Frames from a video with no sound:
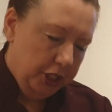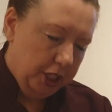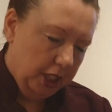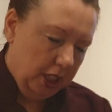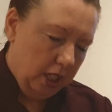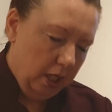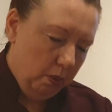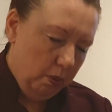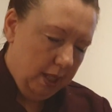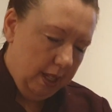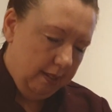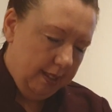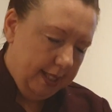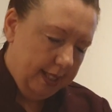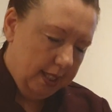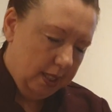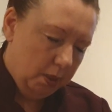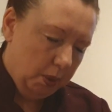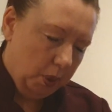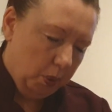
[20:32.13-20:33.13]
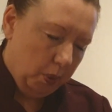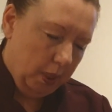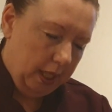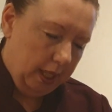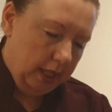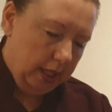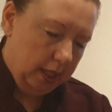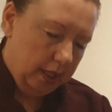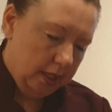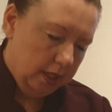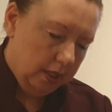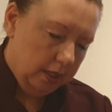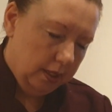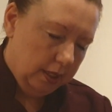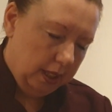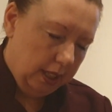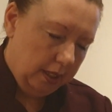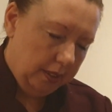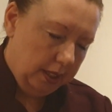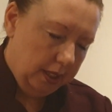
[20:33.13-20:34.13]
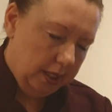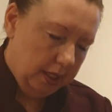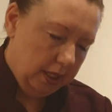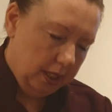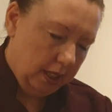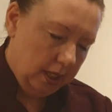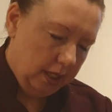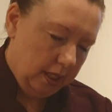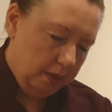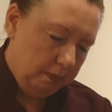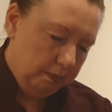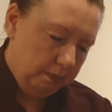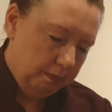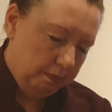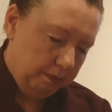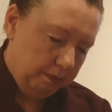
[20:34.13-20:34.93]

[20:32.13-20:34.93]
to go where it is required at this time.